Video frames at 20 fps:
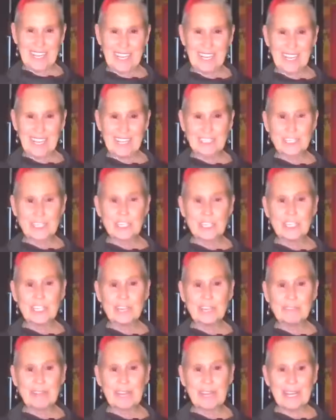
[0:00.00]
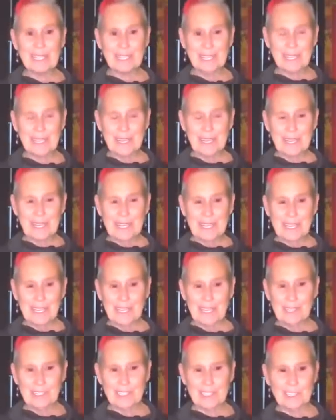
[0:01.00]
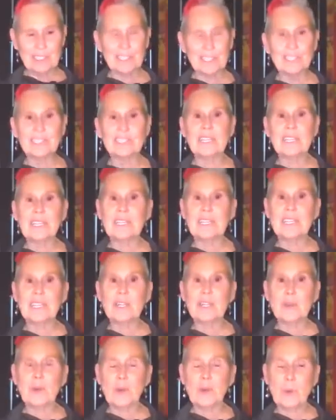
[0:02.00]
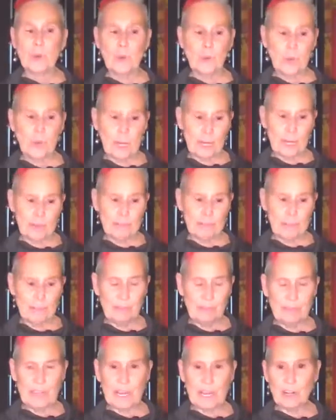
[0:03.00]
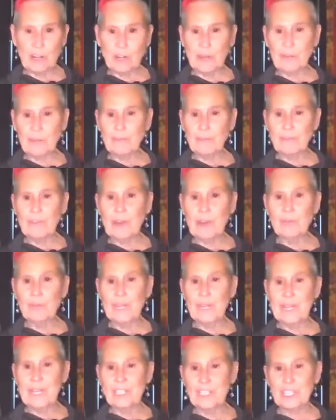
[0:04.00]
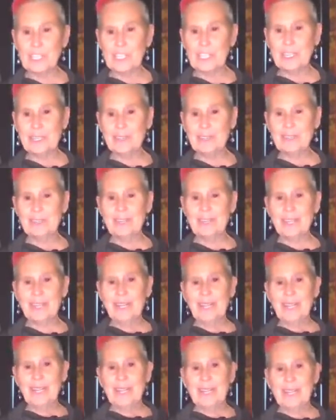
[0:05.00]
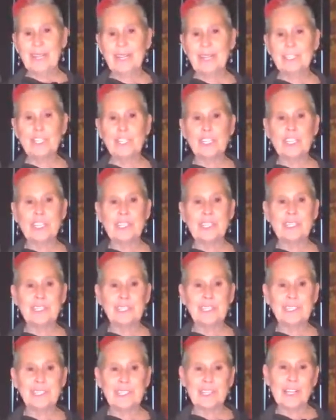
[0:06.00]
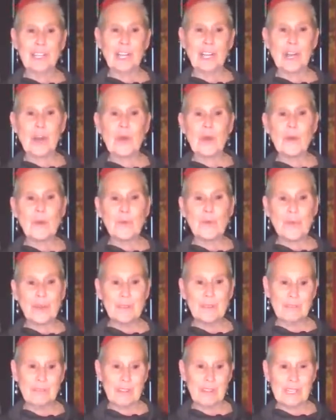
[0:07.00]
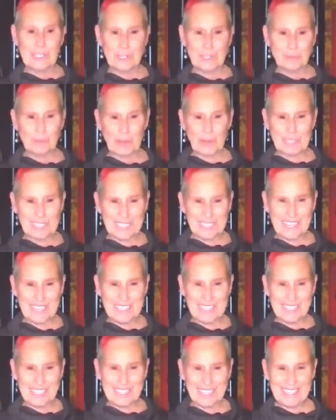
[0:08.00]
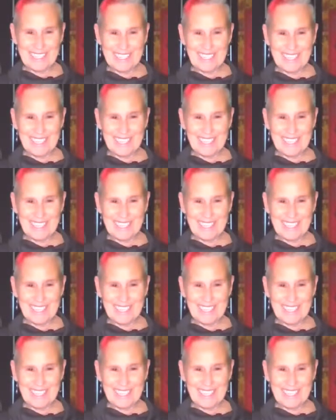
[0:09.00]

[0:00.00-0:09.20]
And Sheva is the CEO of the Fiera Foundation, and she is the co-vice president